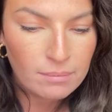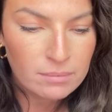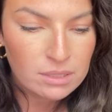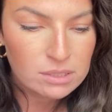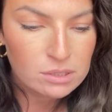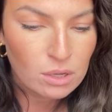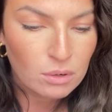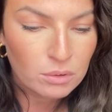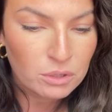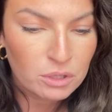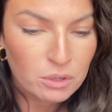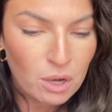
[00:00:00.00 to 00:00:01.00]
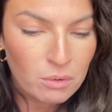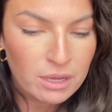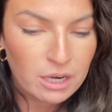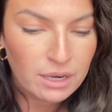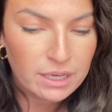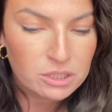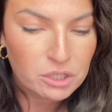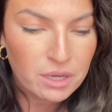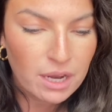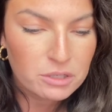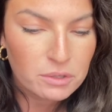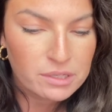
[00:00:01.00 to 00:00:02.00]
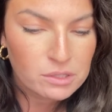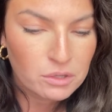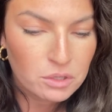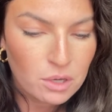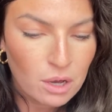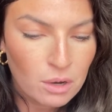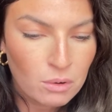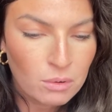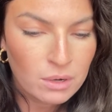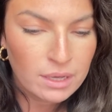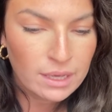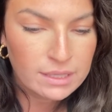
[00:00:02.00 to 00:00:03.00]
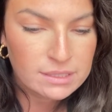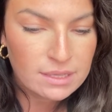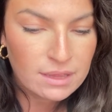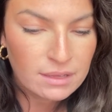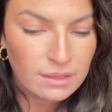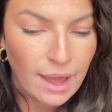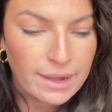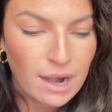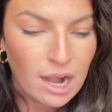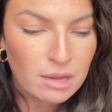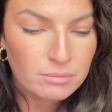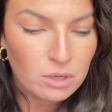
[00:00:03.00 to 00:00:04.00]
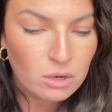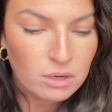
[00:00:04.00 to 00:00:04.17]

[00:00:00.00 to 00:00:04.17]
So you go here and I can show you how to do this. So you go into the line item, go to